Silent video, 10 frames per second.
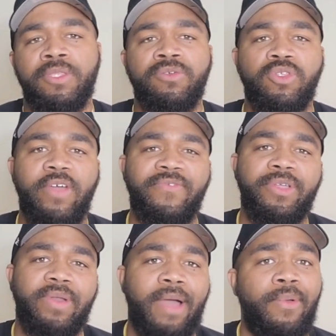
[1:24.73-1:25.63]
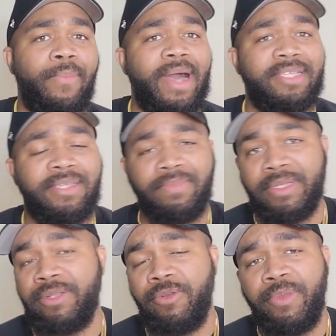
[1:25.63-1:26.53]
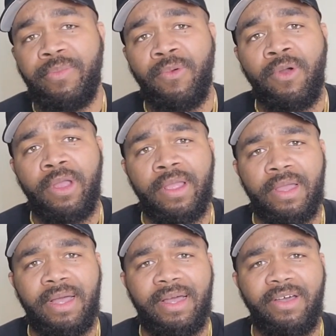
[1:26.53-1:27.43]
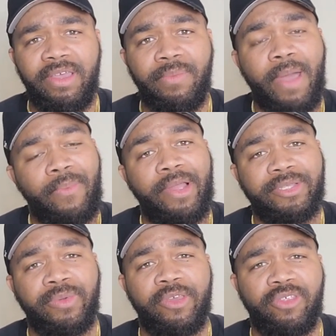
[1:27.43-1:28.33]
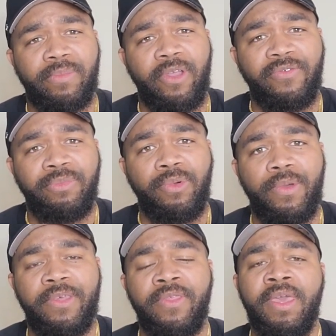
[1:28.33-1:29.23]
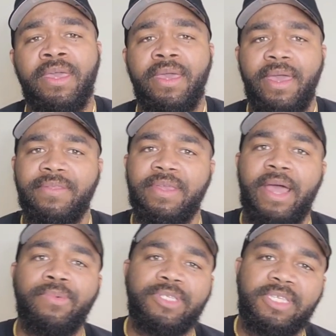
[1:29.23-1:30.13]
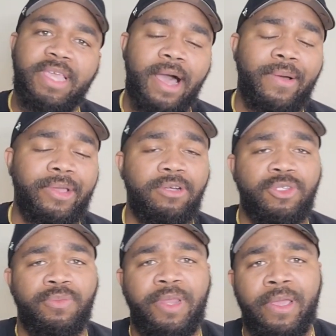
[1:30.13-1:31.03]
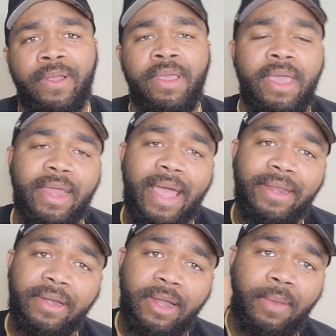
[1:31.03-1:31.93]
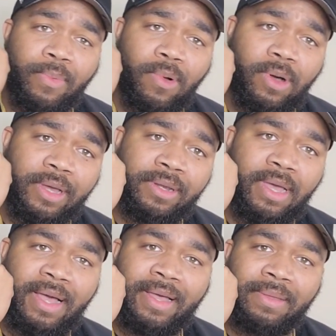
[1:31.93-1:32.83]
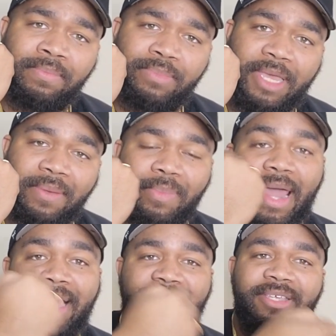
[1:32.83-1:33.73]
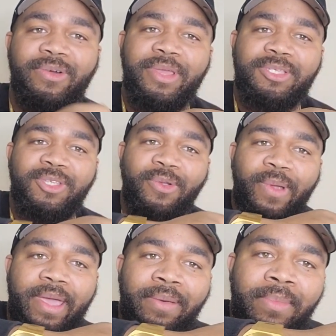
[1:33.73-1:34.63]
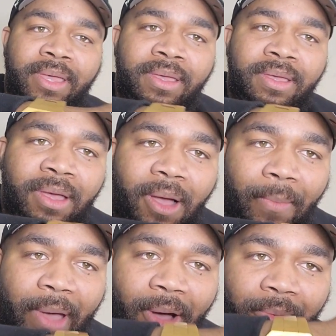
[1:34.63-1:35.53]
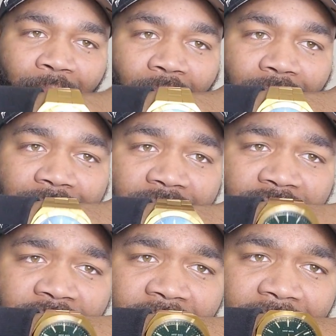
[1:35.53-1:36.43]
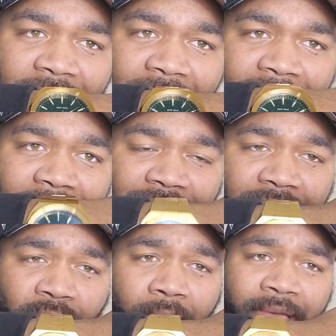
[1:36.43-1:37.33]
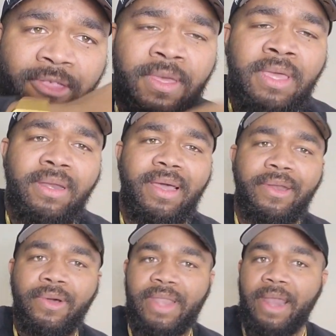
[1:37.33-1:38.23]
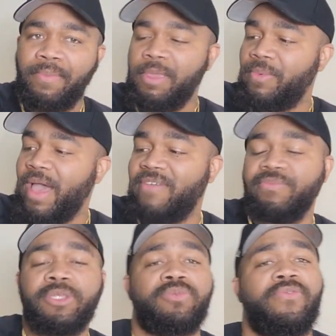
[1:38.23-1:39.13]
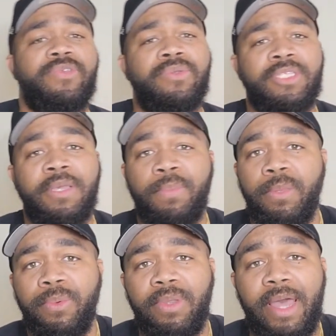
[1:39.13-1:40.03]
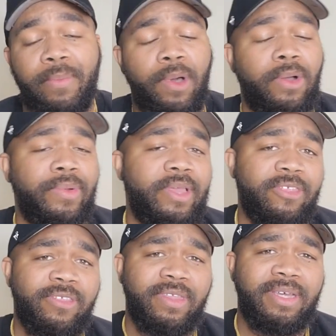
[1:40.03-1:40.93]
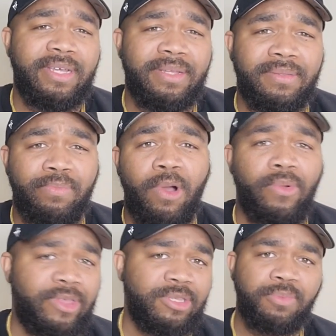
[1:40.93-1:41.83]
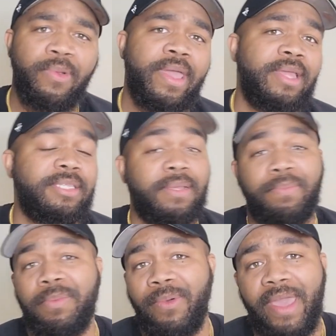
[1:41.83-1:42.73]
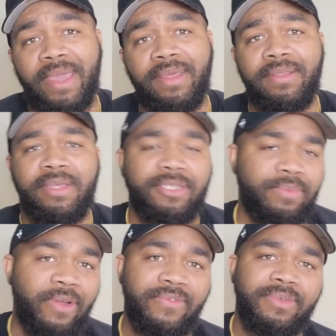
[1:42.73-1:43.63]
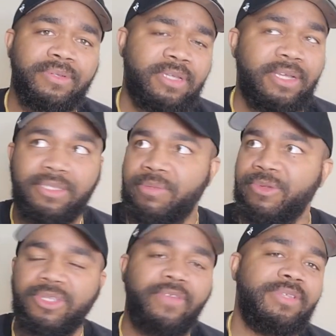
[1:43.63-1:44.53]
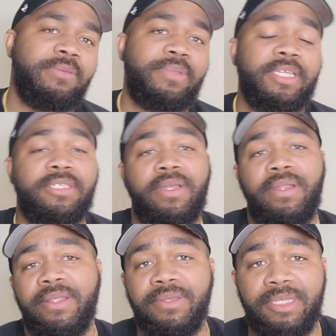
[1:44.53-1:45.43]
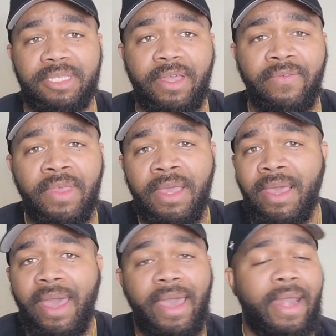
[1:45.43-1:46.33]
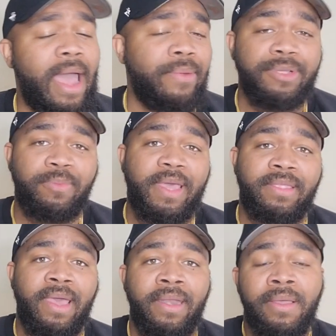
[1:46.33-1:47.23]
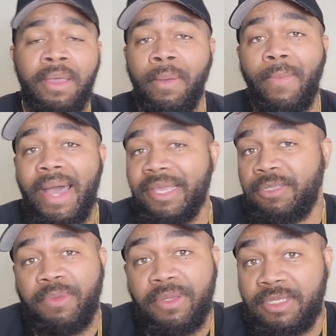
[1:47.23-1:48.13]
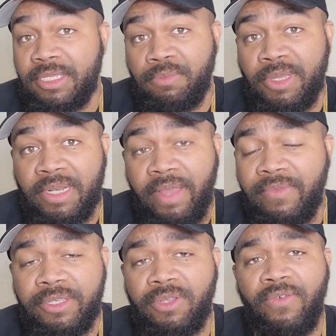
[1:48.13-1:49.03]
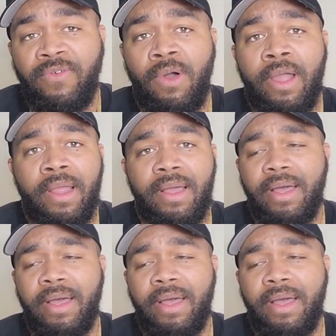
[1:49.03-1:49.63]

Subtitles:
So I figured I would buy something a little bit more in my price range that I'm comfortable with, and then I would see how it goes from there. And I ended up on getting blasted on Instagram about Paul Rich and this watch. Now, I know a lot of people have mixed reviews. Some people like Paul Rich's brand. Some people hate it, customer service complaints and all the other good stuff. And I respect that. My experience has been lovely so far.